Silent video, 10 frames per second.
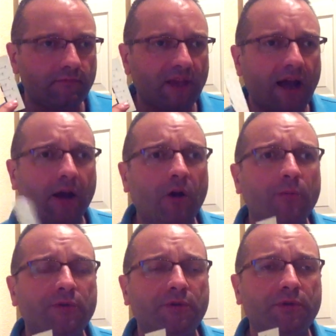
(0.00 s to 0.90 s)
I hope
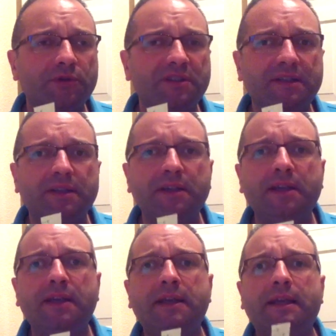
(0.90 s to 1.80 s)
you to use it.
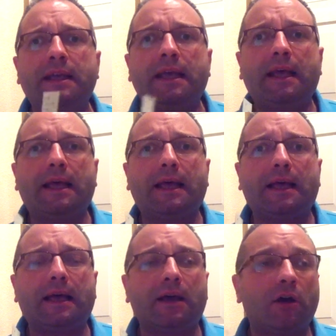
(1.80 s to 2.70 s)

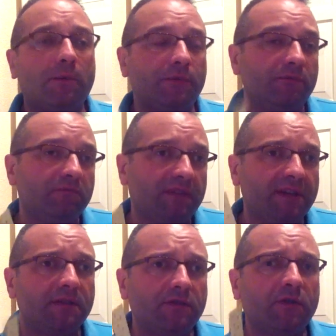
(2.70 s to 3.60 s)
I hope
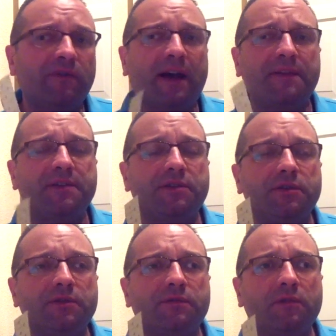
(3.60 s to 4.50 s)
you find this
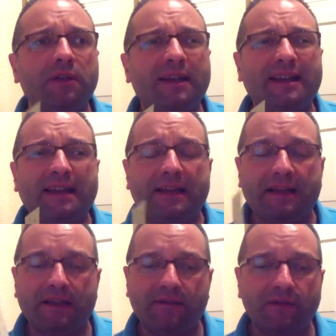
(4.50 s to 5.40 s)
useful.
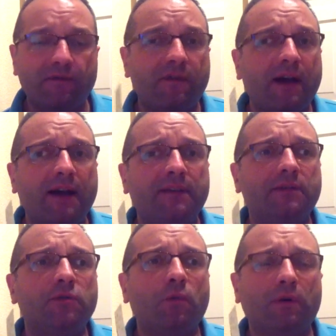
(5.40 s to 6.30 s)
If you find
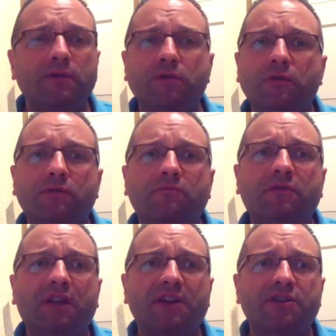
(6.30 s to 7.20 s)
that you want to
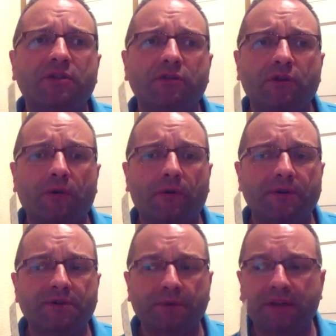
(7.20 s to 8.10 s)
touch your
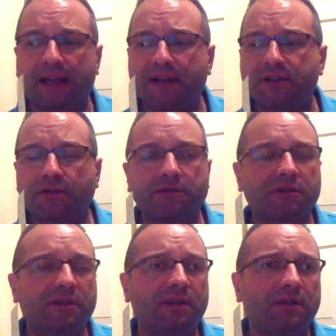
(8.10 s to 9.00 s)
string
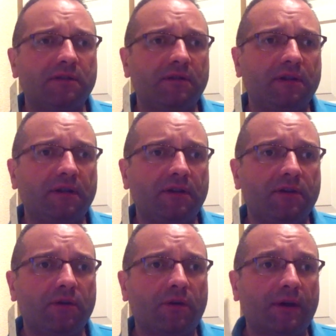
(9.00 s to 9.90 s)
actions in
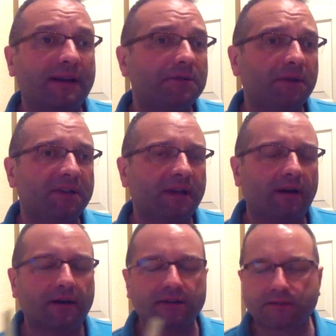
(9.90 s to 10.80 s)
your electric
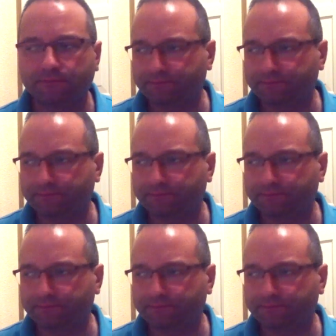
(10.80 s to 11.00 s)
guitars,